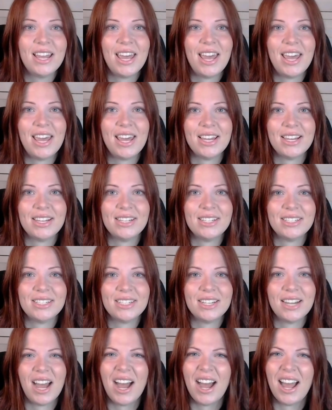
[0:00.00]
And
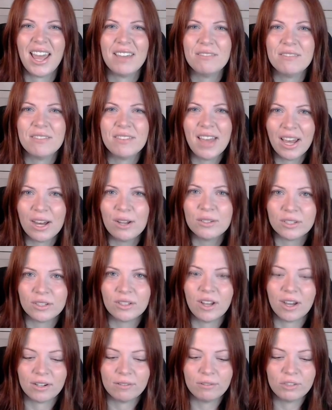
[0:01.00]
I held a
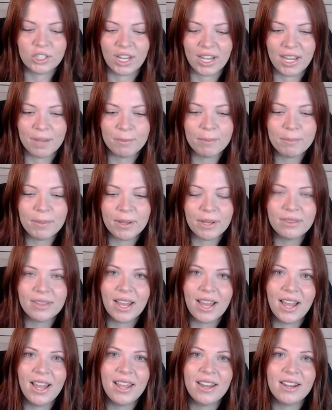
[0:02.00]
lot of shame about
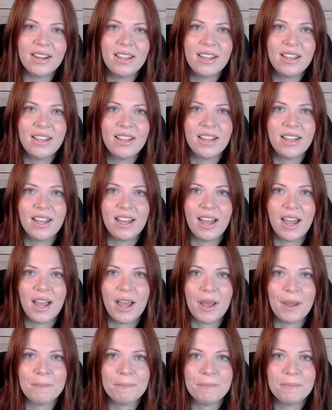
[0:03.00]
that.
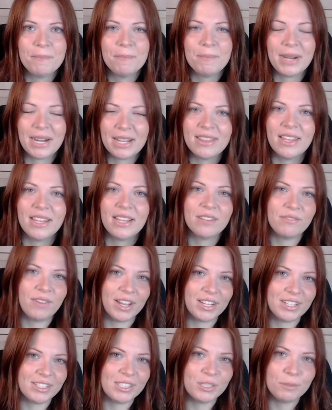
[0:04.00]
But I think if I
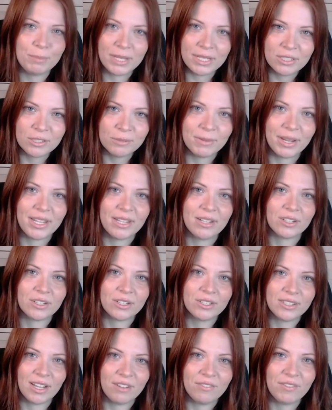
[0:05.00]
could speak to my younger
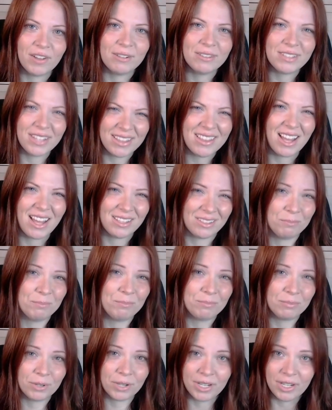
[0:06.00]
self, I'd say that's
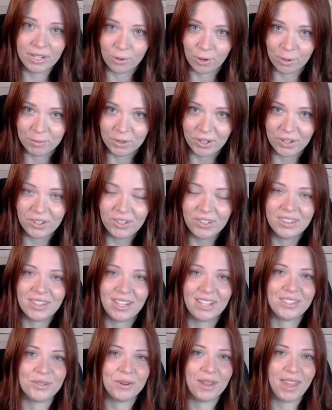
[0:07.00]
pretty normal.
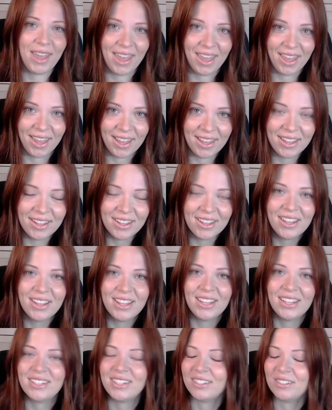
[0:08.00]
That's okay.
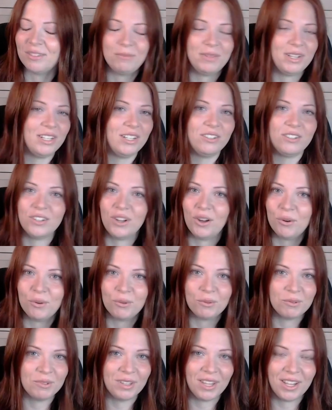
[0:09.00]
It doesn't mean you
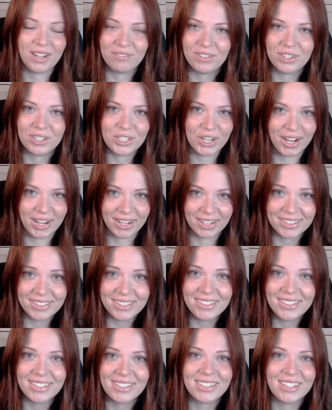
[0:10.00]
don't love your
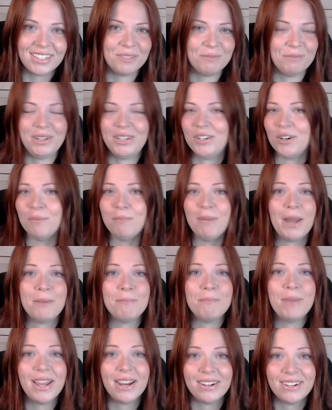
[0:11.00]
child. It doesn't mean you're a bad
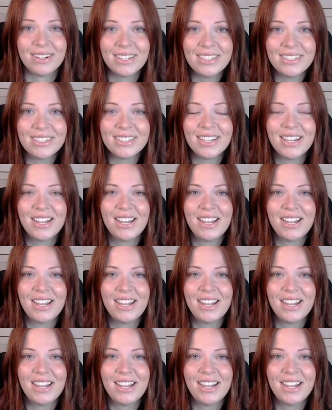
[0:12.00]
parent.